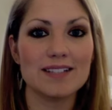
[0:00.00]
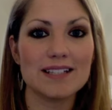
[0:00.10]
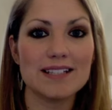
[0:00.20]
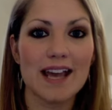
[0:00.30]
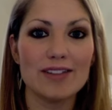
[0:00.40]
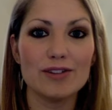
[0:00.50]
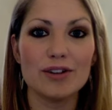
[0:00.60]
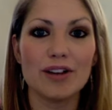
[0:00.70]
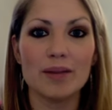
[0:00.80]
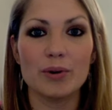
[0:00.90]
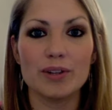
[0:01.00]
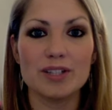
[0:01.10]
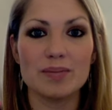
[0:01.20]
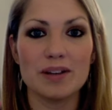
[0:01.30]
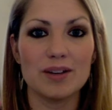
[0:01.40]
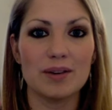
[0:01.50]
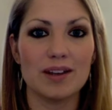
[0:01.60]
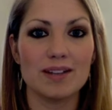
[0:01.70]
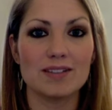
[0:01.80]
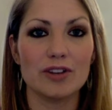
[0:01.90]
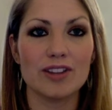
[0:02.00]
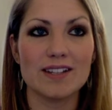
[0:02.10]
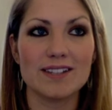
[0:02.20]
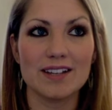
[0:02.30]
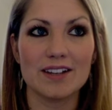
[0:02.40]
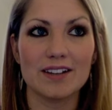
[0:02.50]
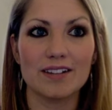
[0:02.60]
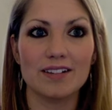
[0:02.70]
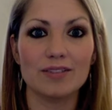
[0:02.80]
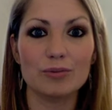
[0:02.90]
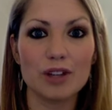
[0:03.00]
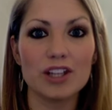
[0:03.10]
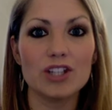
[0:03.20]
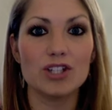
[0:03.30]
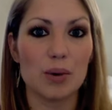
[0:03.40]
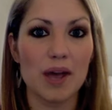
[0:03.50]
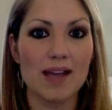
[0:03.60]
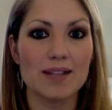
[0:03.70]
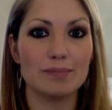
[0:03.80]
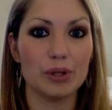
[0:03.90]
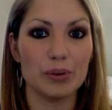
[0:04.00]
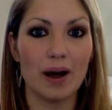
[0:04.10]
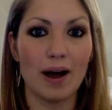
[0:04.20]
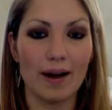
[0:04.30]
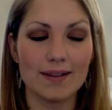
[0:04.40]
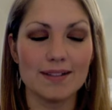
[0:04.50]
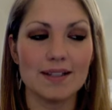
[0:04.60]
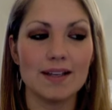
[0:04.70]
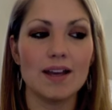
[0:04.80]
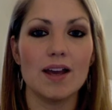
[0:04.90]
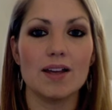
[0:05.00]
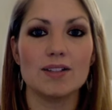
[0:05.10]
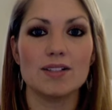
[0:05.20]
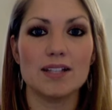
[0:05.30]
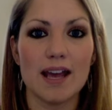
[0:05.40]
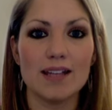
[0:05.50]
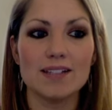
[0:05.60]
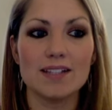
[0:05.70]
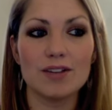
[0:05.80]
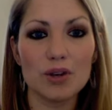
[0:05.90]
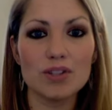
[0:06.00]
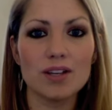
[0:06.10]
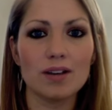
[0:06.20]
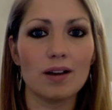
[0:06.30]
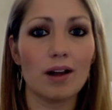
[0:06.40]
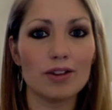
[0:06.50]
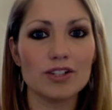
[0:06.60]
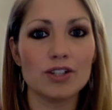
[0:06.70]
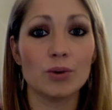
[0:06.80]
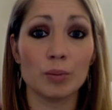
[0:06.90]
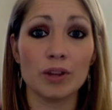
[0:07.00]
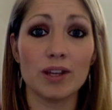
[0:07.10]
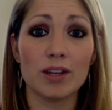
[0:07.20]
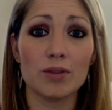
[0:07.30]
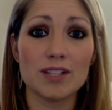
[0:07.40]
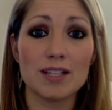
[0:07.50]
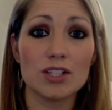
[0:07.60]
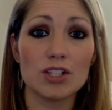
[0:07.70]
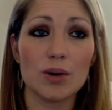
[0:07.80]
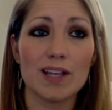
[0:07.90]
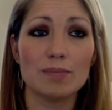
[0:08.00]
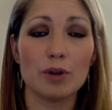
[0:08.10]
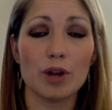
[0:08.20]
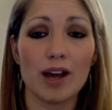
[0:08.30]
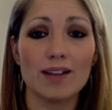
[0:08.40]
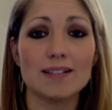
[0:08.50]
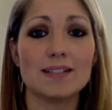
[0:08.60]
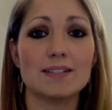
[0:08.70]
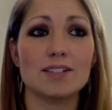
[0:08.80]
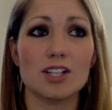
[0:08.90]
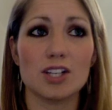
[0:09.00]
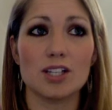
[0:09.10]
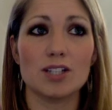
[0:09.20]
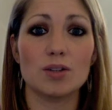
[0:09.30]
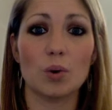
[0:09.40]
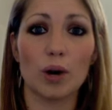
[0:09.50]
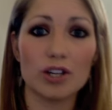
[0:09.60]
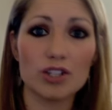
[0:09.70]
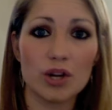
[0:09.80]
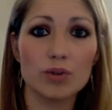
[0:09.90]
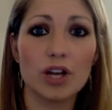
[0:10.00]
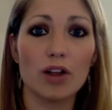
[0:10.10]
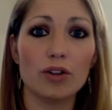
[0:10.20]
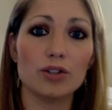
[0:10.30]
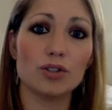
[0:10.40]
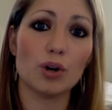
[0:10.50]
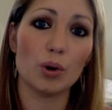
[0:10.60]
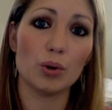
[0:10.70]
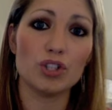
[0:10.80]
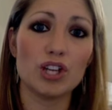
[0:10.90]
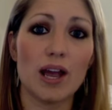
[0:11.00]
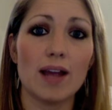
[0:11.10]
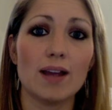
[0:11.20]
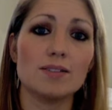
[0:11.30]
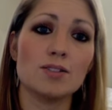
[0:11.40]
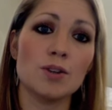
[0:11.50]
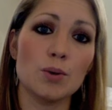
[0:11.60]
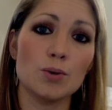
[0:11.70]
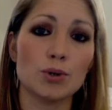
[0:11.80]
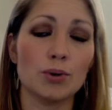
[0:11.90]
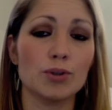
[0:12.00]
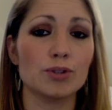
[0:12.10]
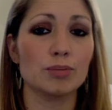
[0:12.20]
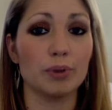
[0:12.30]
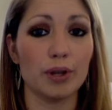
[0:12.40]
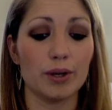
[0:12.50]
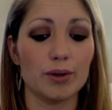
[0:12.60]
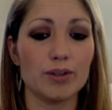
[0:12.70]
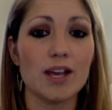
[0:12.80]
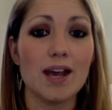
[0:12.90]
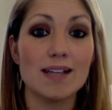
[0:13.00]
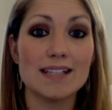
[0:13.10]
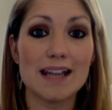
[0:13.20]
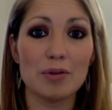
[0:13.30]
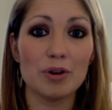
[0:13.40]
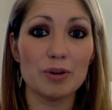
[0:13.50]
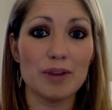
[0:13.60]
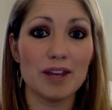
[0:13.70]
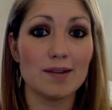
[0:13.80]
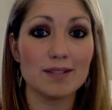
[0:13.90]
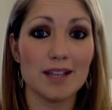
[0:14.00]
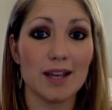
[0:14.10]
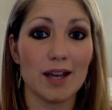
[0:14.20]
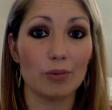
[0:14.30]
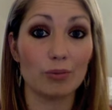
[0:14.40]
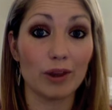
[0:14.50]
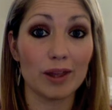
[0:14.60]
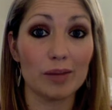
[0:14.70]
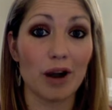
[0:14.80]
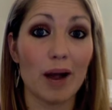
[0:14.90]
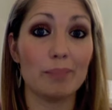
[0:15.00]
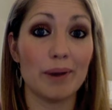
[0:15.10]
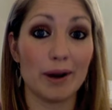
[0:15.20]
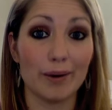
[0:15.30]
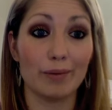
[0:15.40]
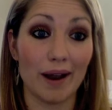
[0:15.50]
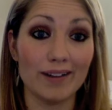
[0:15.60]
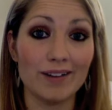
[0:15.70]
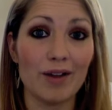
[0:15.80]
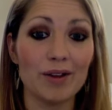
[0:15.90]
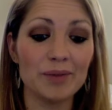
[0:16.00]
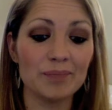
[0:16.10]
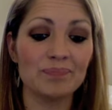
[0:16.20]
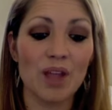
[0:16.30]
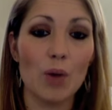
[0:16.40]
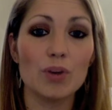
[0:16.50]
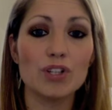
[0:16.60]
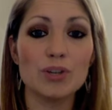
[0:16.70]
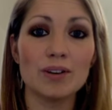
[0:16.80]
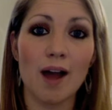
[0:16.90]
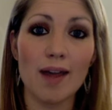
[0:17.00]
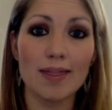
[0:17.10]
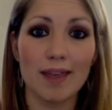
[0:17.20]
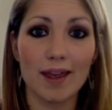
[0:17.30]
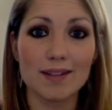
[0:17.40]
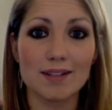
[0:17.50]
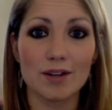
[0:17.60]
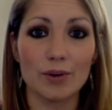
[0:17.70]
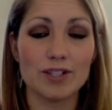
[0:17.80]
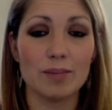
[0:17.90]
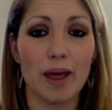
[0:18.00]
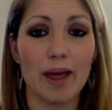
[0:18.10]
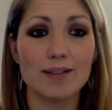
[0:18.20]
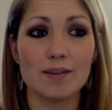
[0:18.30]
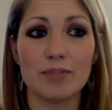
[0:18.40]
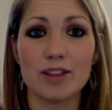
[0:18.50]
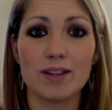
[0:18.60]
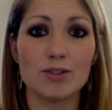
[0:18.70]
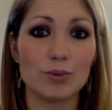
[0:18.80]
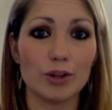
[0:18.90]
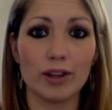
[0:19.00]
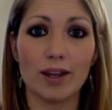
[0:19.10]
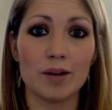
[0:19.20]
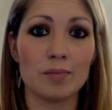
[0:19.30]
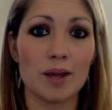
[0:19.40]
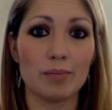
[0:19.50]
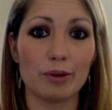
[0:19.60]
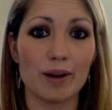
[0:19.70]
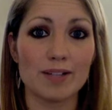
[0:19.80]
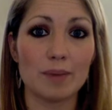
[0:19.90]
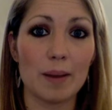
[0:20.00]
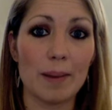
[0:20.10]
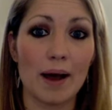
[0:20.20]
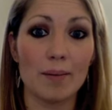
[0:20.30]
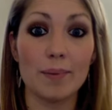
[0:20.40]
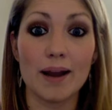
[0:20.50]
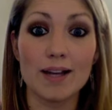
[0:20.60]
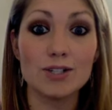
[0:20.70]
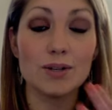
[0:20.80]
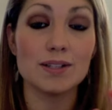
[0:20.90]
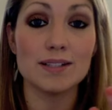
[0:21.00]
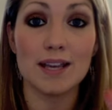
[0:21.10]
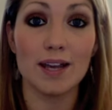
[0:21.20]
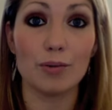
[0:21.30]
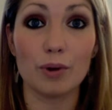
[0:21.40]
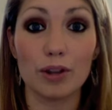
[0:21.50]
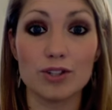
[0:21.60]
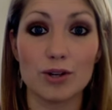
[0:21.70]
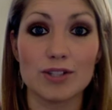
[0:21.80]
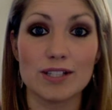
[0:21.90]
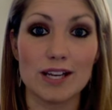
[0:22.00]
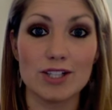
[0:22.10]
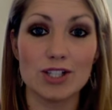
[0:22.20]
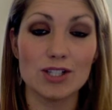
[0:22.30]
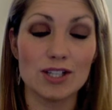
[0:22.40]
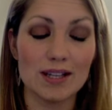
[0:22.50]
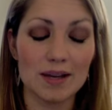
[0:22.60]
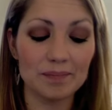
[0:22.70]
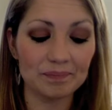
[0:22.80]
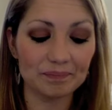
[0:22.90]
Today the look I'm going to be doing is a look that's going to really showcase blue eyes. Today, instead of using colors that normally you see to showcase blue eyes, such as orange toned colors, gold shades, neutrals, or blues, today I'm going to be using a really bright berry red color, which you would not think is going to be something that's really going to make blue eyes pop out, but as you can see, it really draws attention to them.